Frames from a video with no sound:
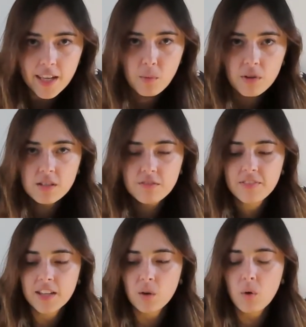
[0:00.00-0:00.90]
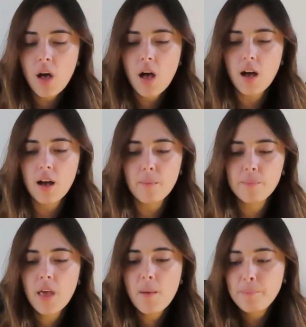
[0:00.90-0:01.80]
You want to feel
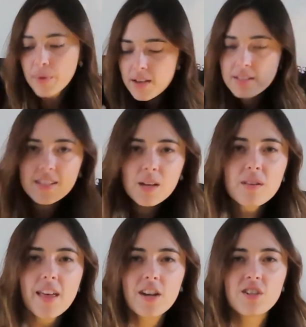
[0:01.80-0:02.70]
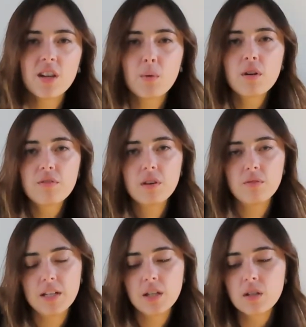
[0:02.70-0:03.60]
bursting with energy. You want to feel
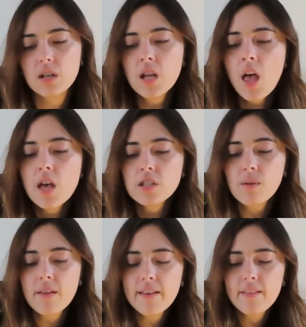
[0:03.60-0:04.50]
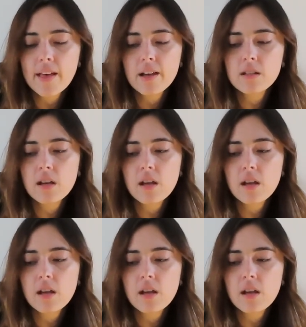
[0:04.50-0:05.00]
really good. So I think that